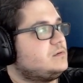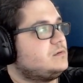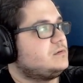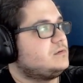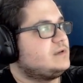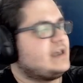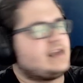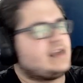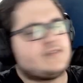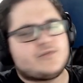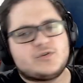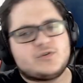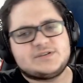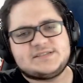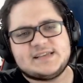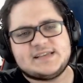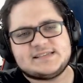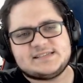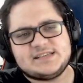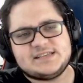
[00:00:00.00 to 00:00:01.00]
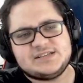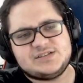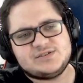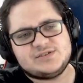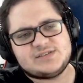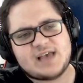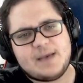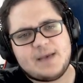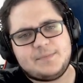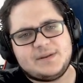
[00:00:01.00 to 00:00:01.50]
And, of course, Destiny 2
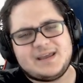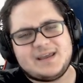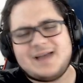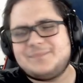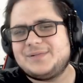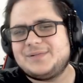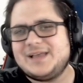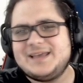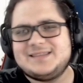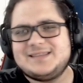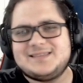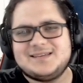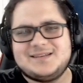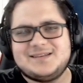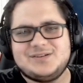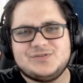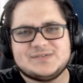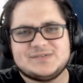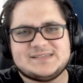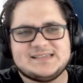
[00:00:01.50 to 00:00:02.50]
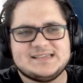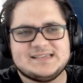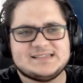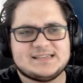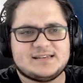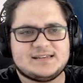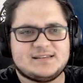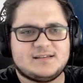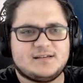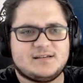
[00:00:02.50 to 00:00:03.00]
is happening. I played the newest
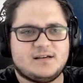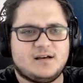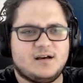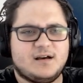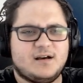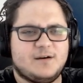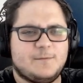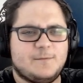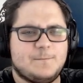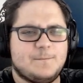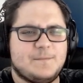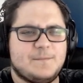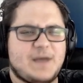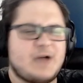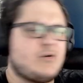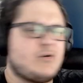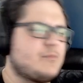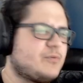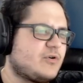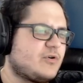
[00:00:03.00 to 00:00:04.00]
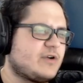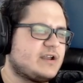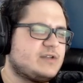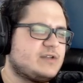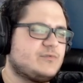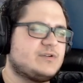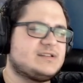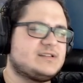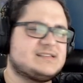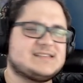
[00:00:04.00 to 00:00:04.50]
season. I won't bore
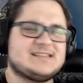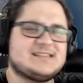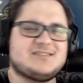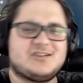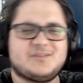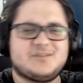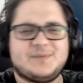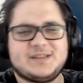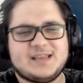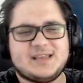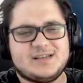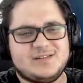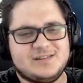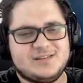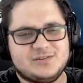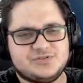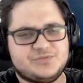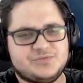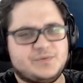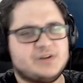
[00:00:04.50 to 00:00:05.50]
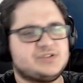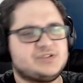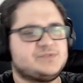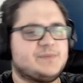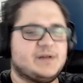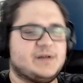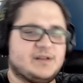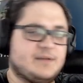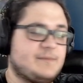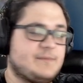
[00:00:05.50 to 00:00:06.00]
anyone because I talk about that a little too much,
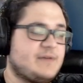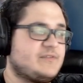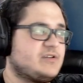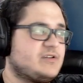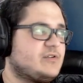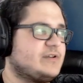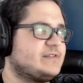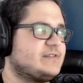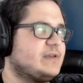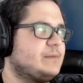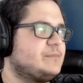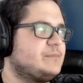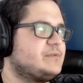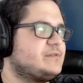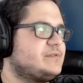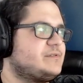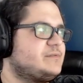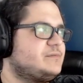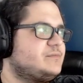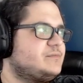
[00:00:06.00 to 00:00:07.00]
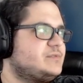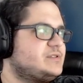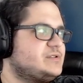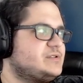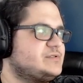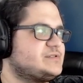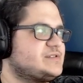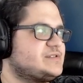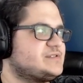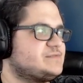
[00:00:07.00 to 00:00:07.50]
but I'm having a great time with the
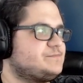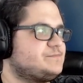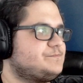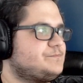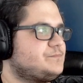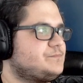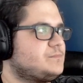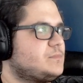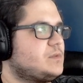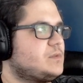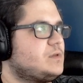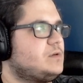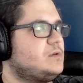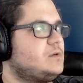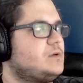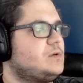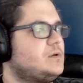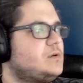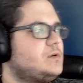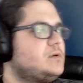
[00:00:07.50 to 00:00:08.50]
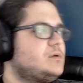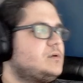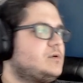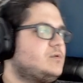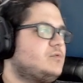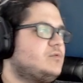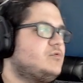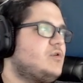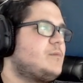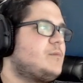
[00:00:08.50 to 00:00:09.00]
new season.
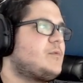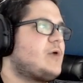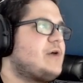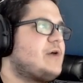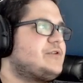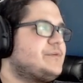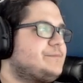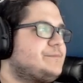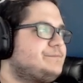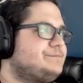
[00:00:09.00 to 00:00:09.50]
Rumor Roundup.